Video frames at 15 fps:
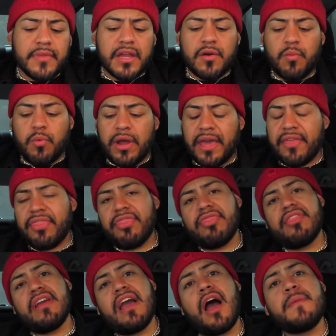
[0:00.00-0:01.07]
with
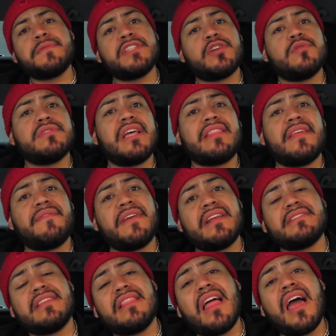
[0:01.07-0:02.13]
obstacles that they
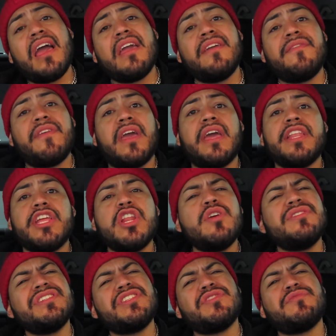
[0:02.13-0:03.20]
face in life and you
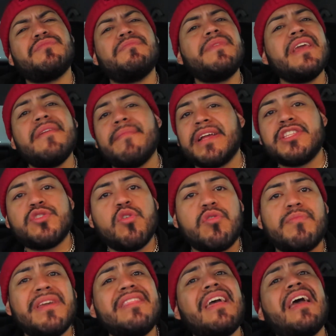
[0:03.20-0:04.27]
know just be a mentor
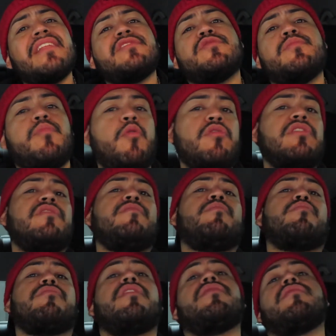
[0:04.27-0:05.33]
be that
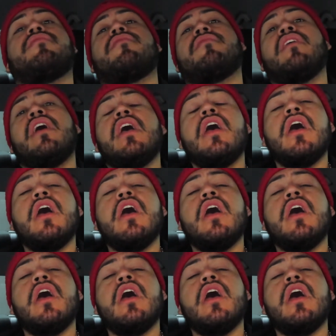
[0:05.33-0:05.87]
supportive brother